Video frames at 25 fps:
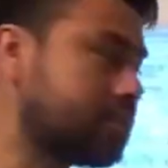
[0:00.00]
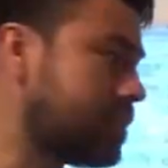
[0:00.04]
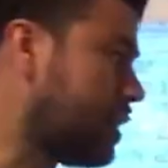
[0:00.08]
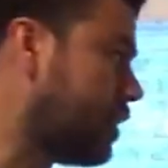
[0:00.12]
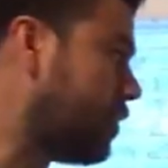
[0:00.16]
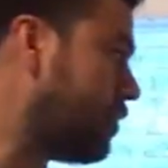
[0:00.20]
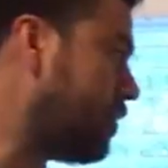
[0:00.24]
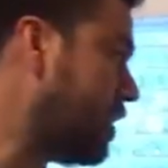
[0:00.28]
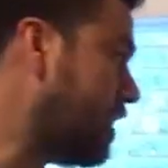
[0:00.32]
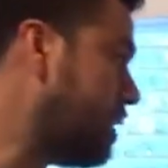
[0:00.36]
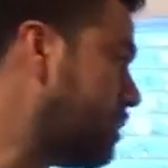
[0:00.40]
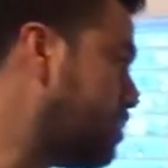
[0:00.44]
If
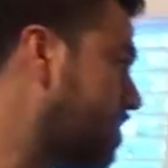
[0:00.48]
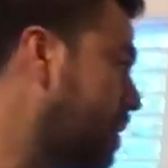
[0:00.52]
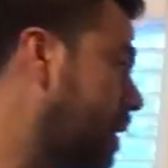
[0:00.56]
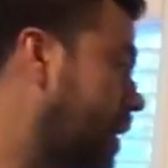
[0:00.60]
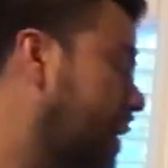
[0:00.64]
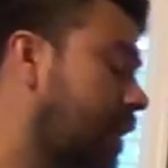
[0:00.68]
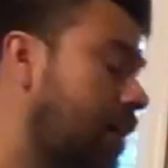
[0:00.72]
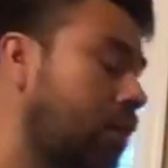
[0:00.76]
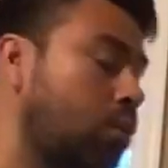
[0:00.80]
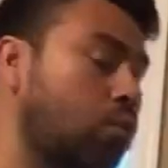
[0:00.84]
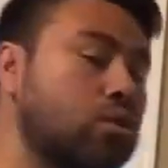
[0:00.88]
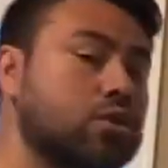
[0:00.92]
he
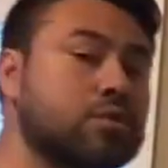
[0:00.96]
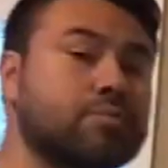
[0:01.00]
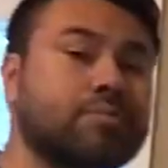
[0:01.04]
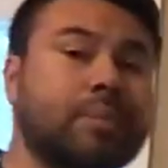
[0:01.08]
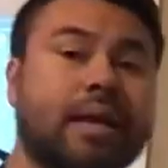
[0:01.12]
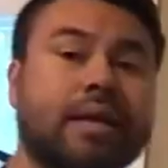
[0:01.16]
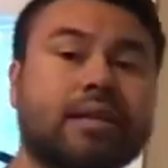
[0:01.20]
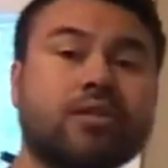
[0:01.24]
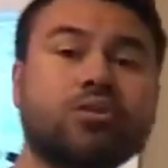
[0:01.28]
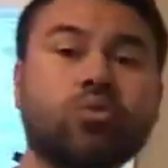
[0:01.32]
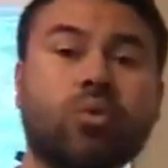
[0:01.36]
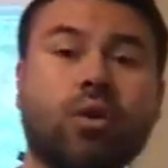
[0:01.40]
was
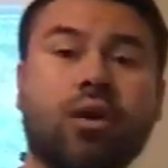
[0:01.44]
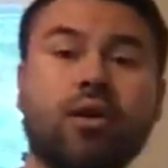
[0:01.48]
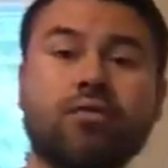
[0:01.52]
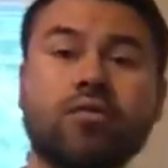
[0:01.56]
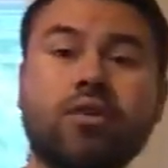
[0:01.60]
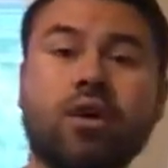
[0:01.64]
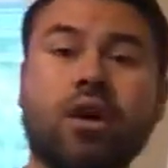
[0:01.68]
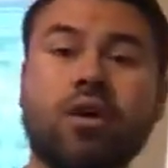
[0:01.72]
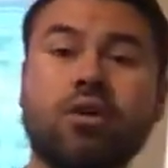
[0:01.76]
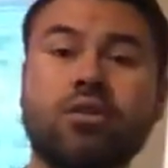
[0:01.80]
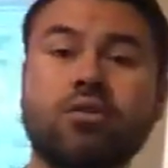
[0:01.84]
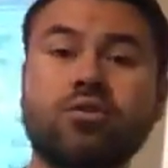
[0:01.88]
paid
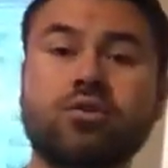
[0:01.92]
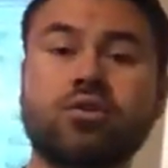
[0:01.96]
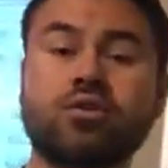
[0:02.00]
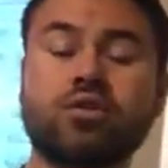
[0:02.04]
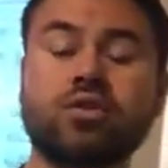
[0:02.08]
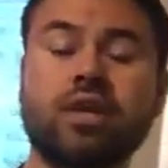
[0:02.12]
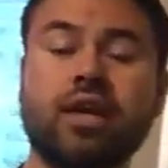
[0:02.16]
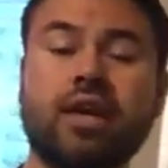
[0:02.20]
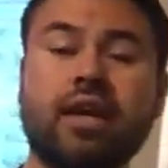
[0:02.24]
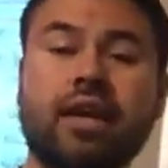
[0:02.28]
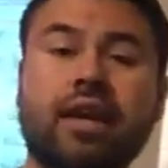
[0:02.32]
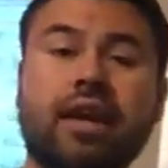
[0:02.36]
$12
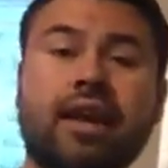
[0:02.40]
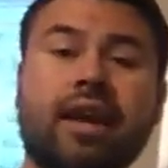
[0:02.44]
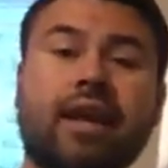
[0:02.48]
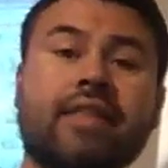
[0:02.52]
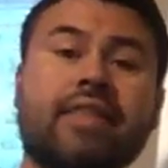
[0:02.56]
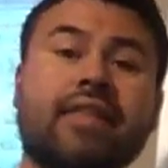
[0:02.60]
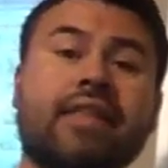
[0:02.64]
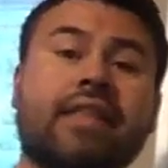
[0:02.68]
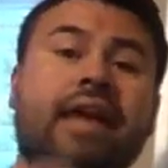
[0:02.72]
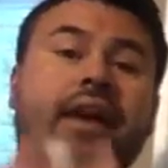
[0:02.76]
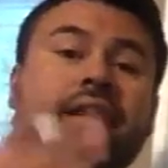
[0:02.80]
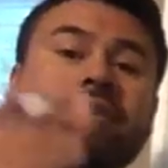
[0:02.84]
and then
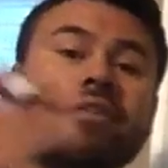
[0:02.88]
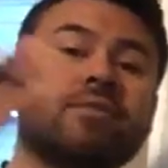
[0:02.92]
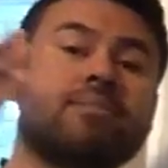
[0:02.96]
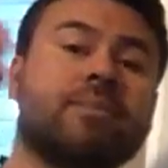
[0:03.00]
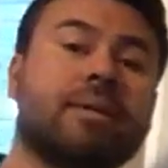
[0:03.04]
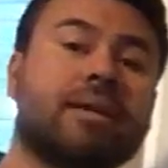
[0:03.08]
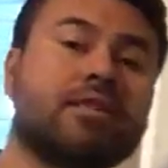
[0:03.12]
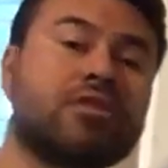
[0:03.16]
now he's paid